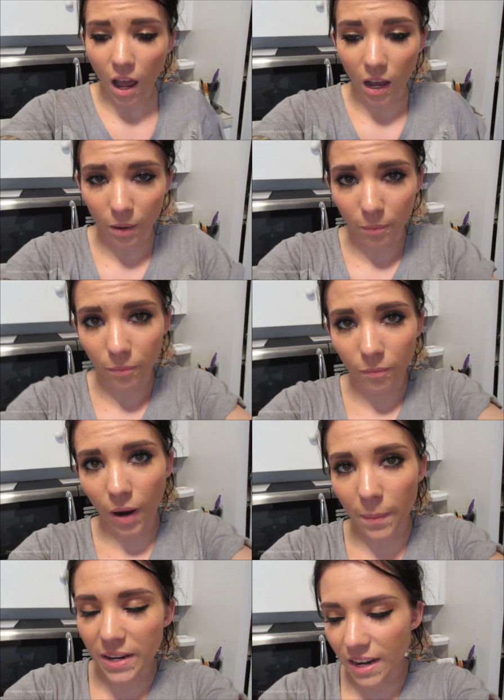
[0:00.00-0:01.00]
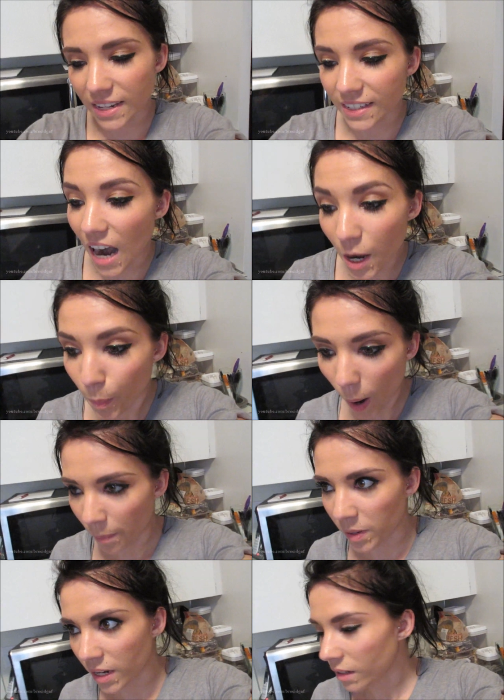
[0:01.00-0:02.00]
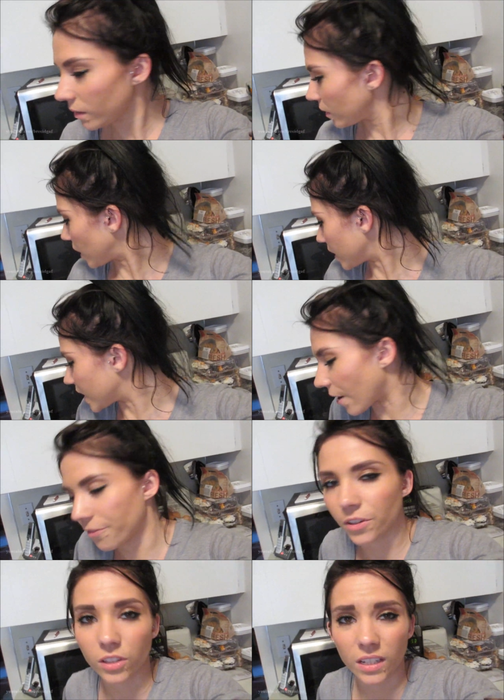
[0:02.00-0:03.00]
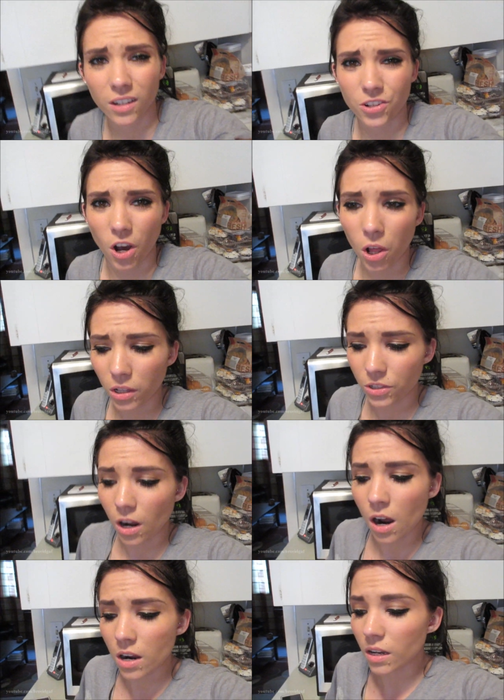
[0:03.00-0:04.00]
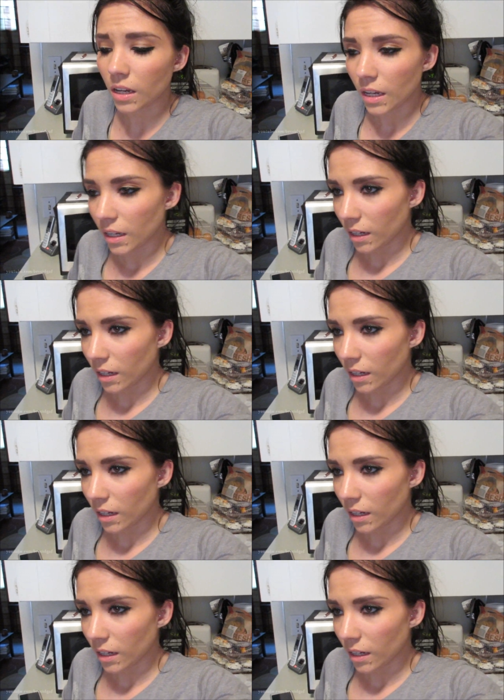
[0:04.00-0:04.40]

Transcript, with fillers: um, I mean, he's not a puppy, he's definitely an adult dog.